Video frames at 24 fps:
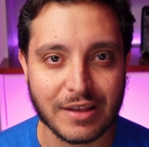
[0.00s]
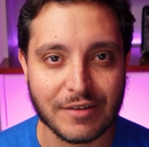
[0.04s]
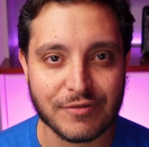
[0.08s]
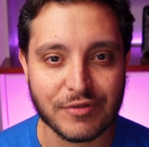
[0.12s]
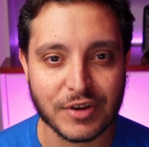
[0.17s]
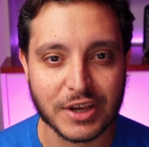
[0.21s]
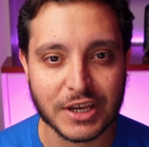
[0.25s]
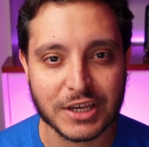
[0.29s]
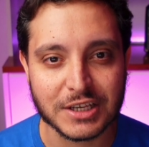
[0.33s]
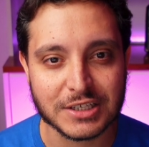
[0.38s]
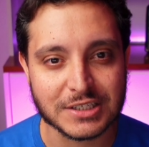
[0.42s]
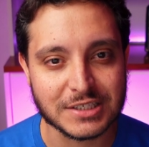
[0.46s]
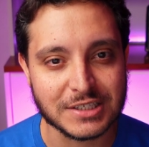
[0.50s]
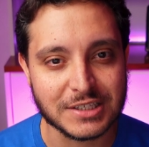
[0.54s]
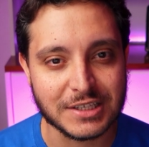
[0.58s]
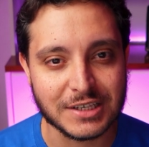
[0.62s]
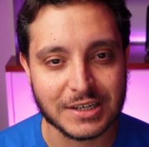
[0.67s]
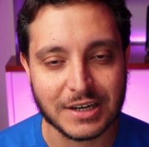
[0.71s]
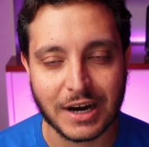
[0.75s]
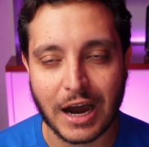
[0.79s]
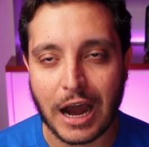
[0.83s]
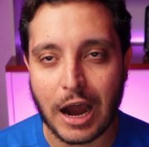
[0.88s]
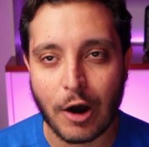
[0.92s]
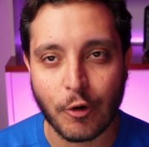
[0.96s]
I think it's
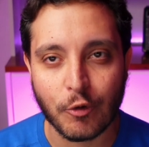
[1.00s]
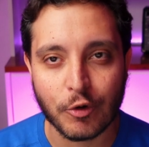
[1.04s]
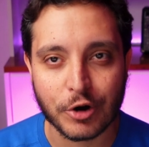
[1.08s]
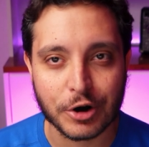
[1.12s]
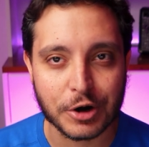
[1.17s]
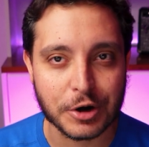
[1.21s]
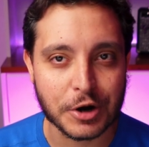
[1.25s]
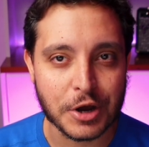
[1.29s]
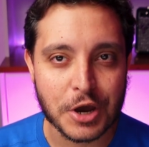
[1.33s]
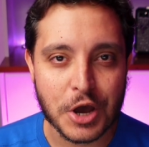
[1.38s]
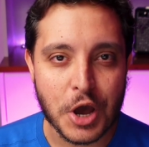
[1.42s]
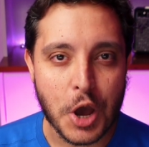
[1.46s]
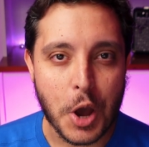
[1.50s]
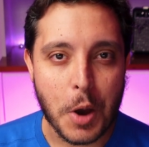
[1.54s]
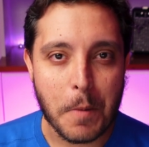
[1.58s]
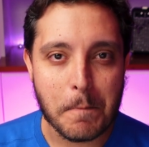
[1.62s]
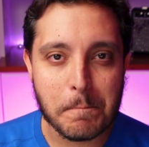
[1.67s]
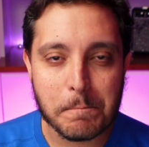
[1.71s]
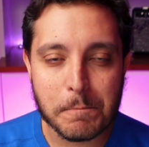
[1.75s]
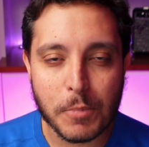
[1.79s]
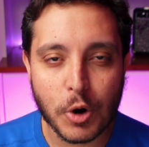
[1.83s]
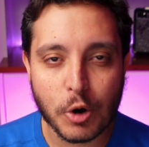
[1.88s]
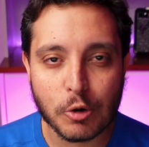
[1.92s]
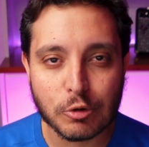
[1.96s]
our
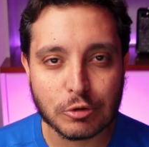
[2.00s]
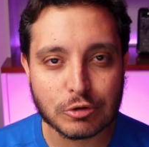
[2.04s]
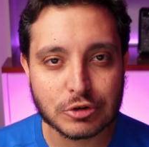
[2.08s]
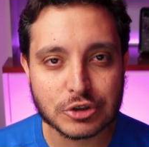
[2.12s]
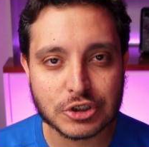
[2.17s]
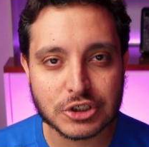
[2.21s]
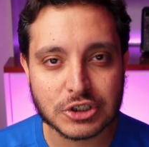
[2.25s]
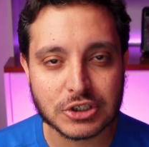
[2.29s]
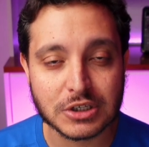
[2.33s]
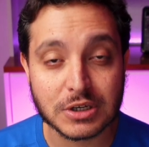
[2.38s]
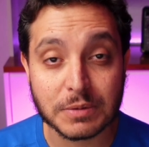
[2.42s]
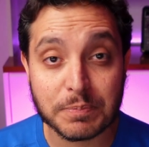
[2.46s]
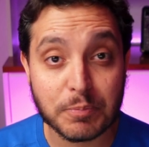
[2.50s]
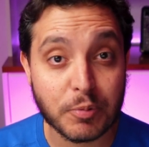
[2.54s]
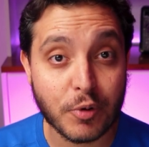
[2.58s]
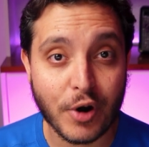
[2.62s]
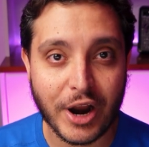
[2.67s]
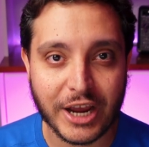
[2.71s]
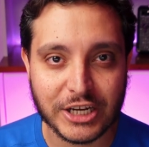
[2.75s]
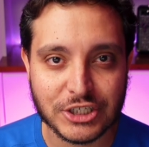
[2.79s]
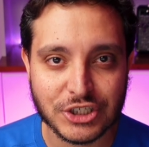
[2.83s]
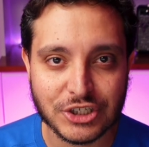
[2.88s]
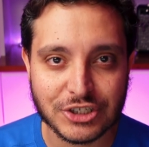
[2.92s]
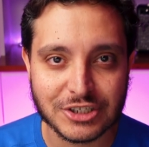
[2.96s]
most
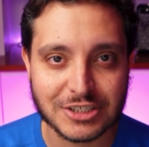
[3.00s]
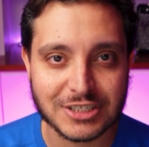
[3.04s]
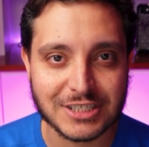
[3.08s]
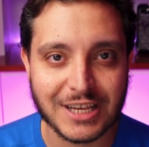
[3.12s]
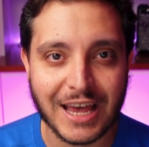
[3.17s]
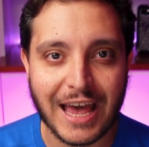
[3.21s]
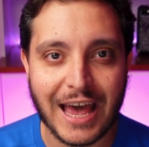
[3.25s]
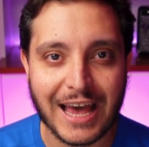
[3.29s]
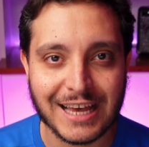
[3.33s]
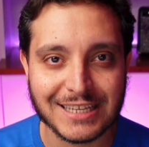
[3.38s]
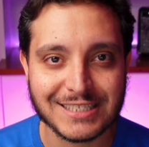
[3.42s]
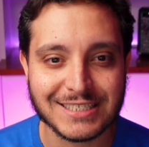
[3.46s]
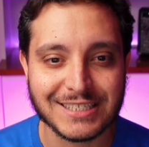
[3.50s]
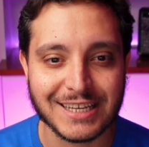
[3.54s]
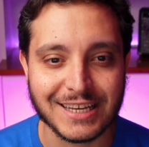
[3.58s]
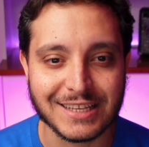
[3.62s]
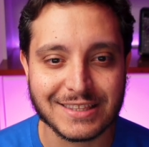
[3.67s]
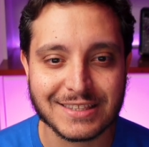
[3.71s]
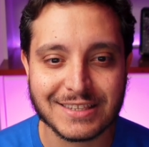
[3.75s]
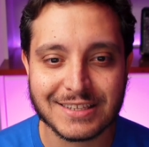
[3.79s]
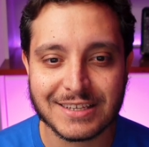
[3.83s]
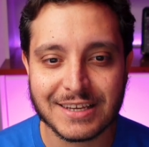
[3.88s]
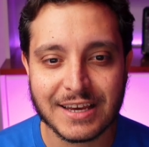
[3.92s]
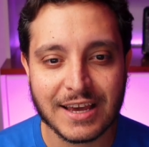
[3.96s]
precious
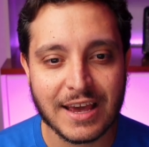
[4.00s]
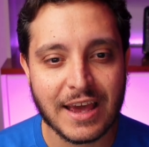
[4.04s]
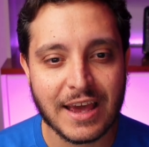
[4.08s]
asset,